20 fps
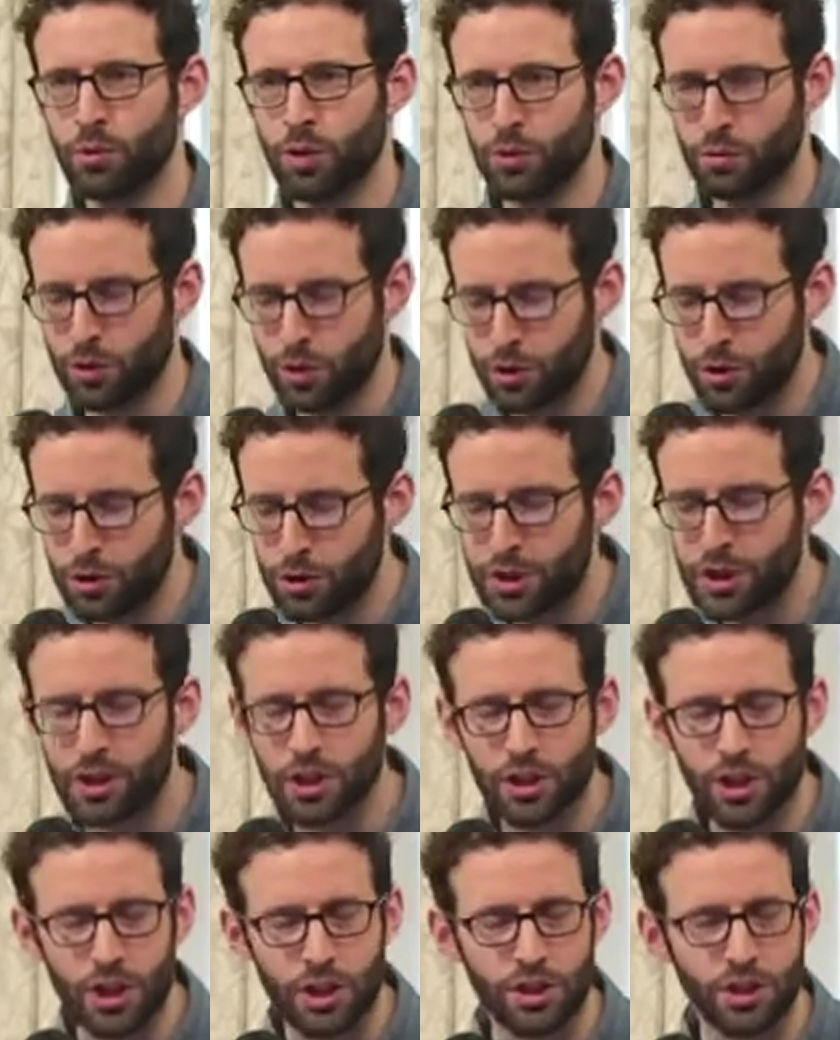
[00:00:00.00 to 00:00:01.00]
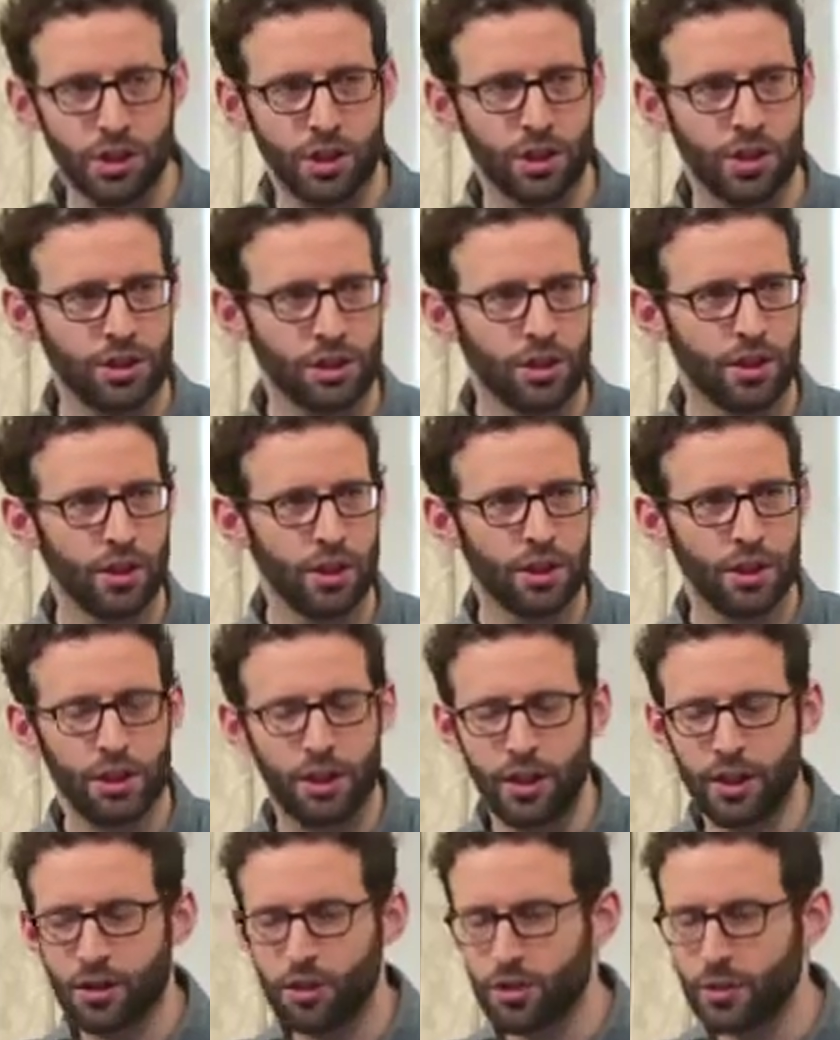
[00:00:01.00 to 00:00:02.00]
will reduce congestion,
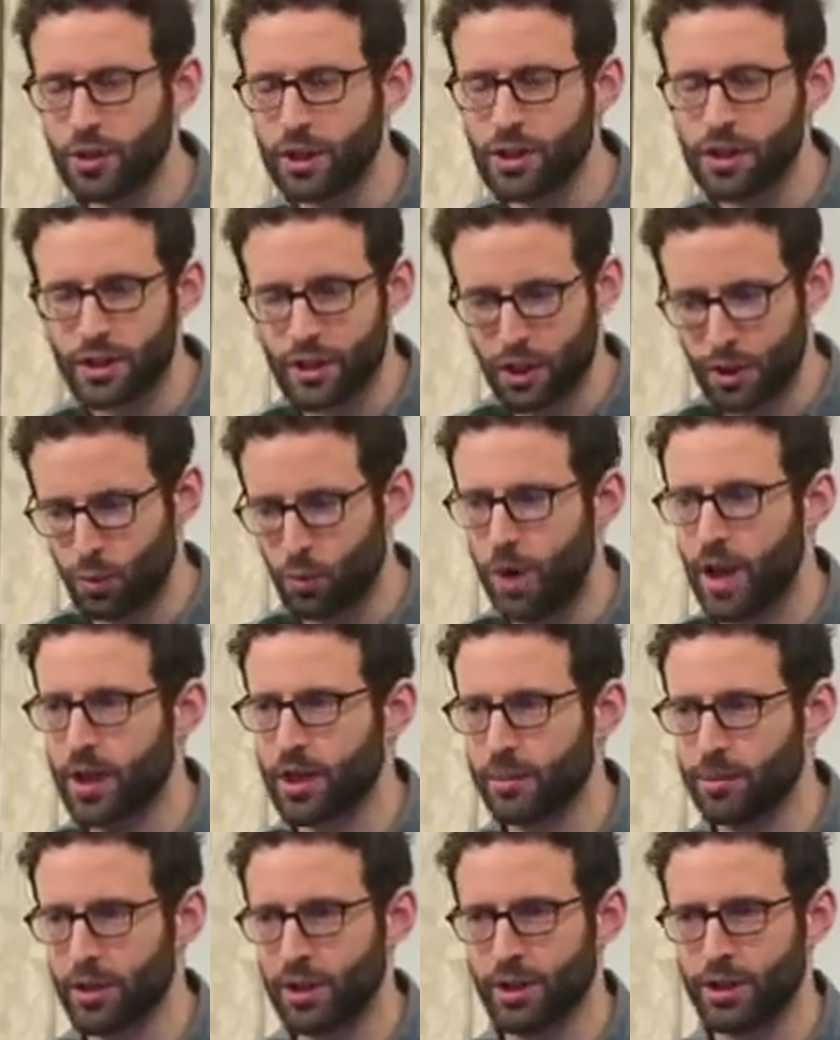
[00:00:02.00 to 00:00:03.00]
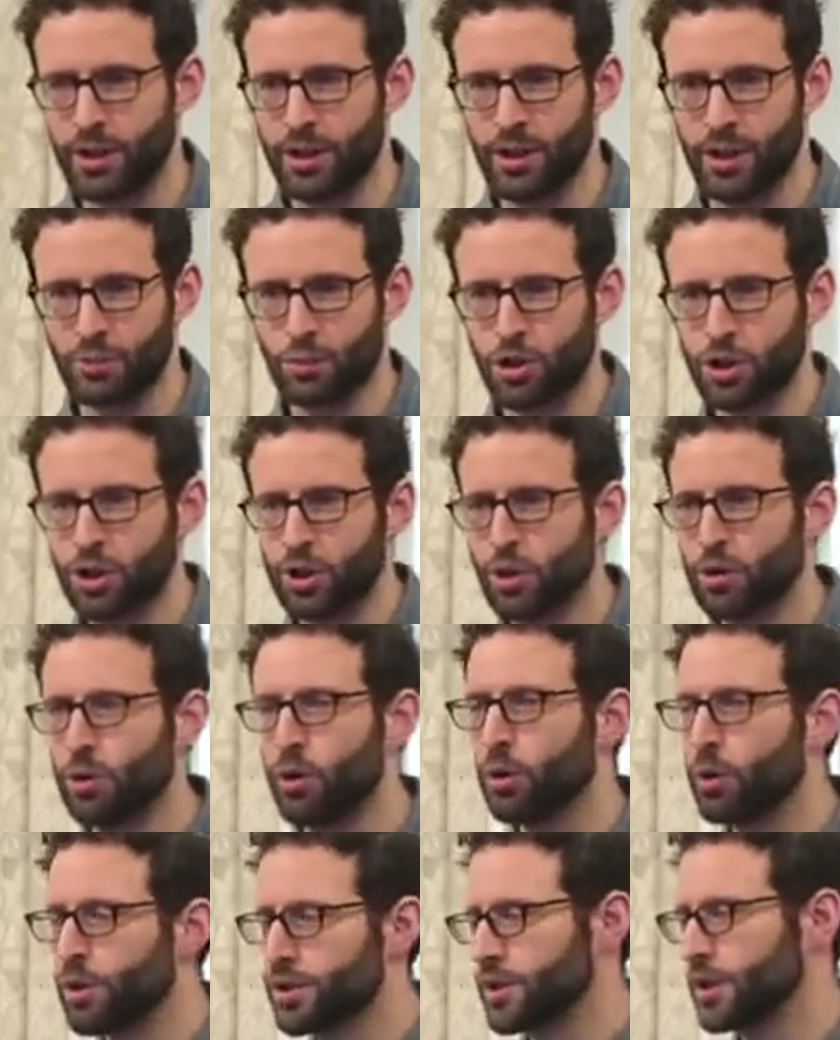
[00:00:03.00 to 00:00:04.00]
increase kind of walkability, and we'll show
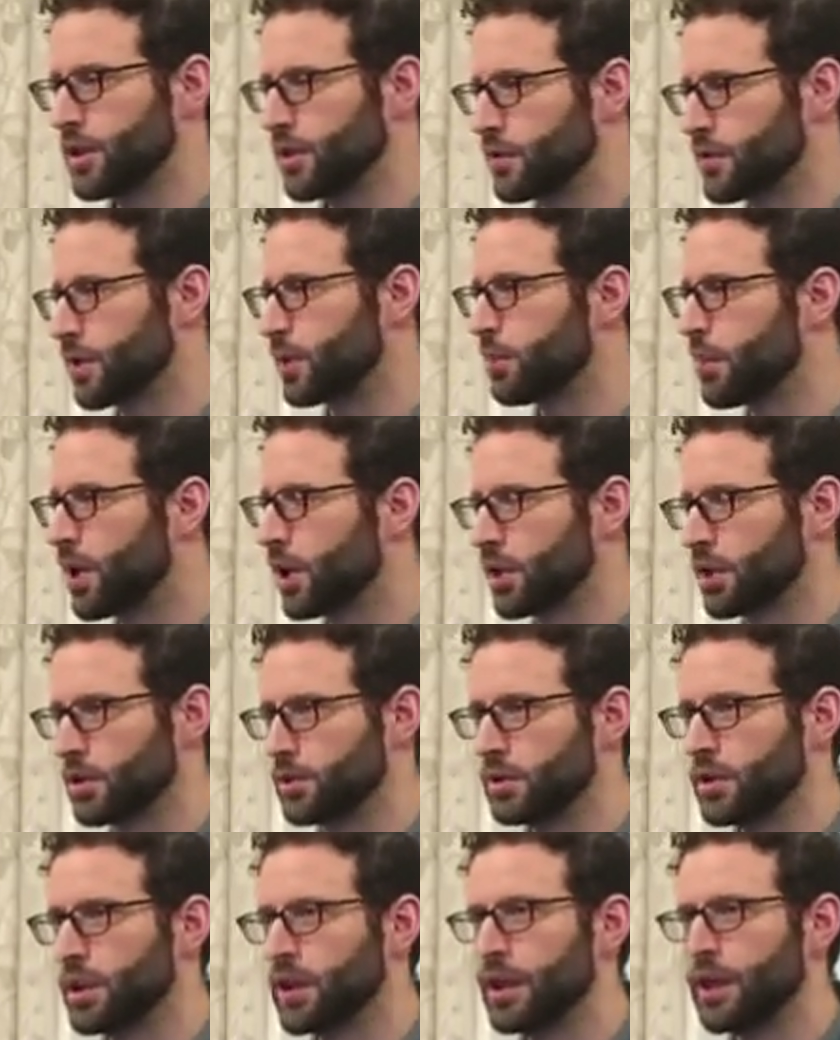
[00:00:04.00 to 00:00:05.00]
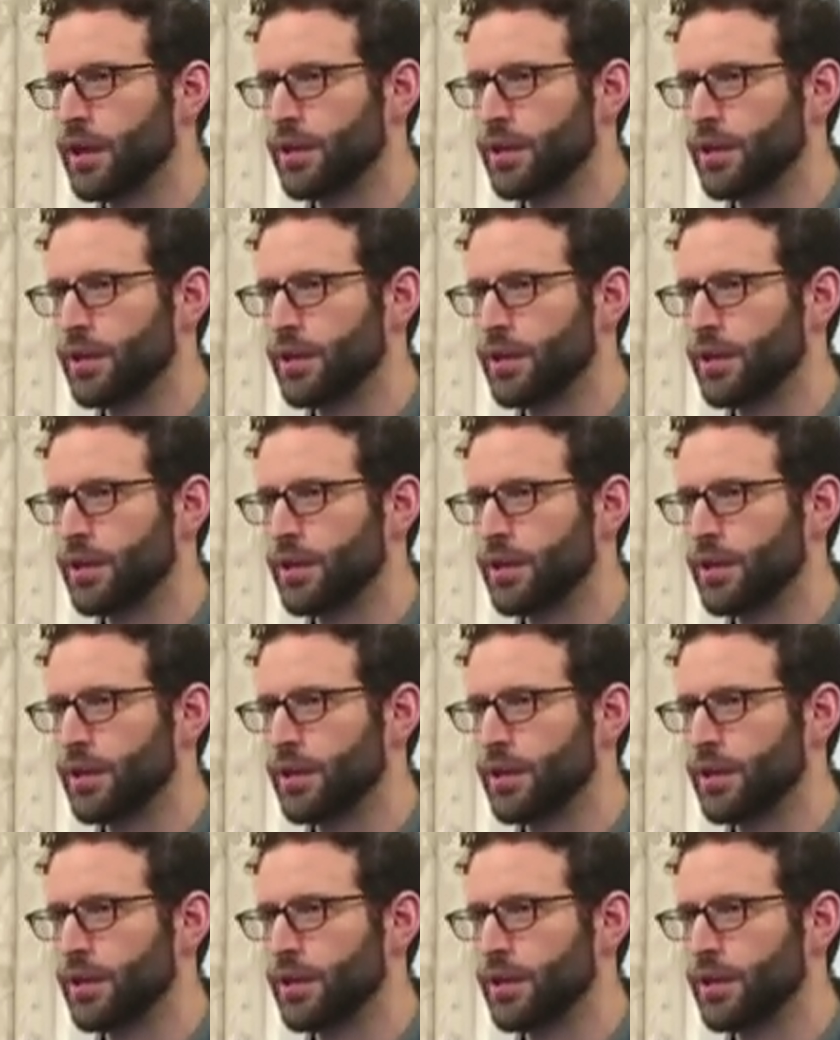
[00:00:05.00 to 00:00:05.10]
the whole city of Sao Paulo